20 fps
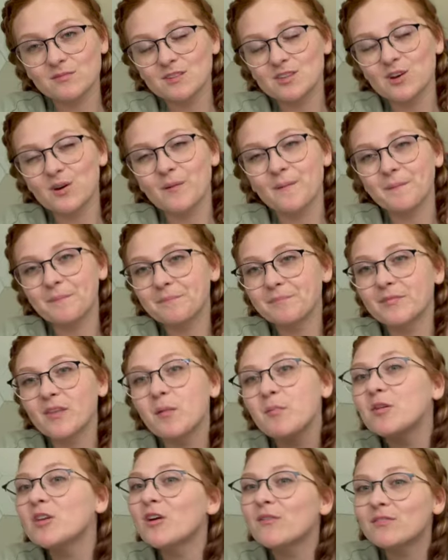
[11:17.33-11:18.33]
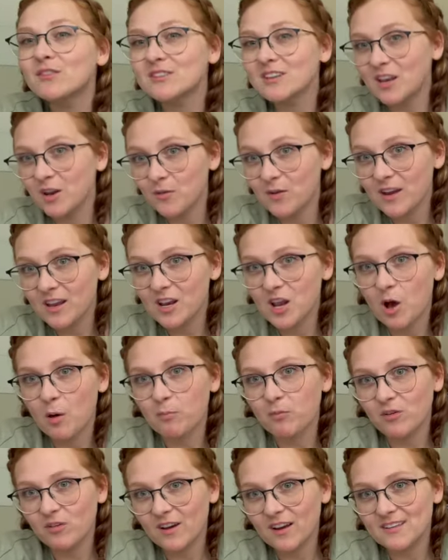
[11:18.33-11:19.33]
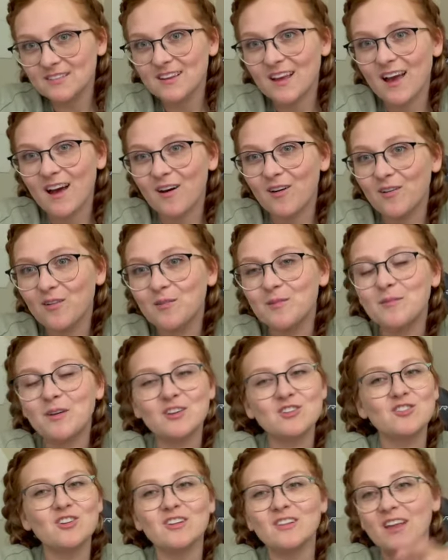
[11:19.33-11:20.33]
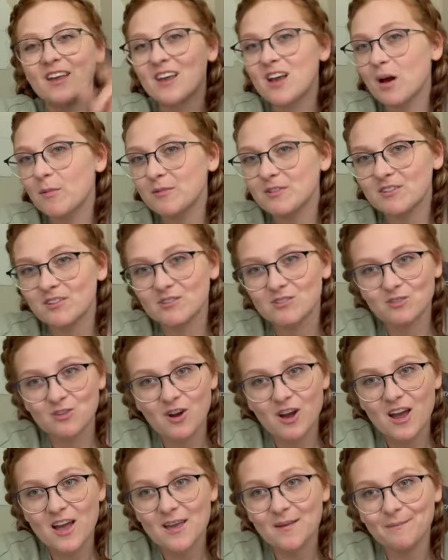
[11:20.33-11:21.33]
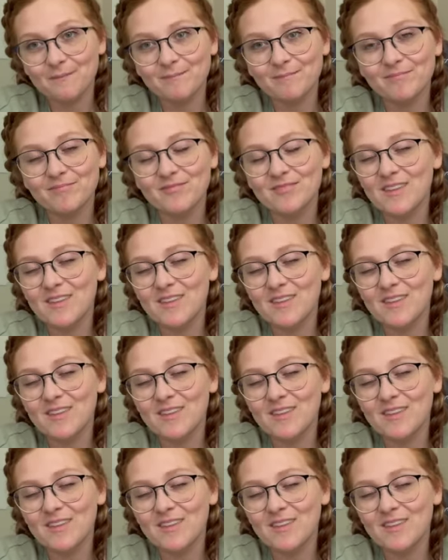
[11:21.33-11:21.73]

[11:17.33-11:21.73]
So let me know if there's any way I can help you guys out. Make sure you like, comment, subscribe.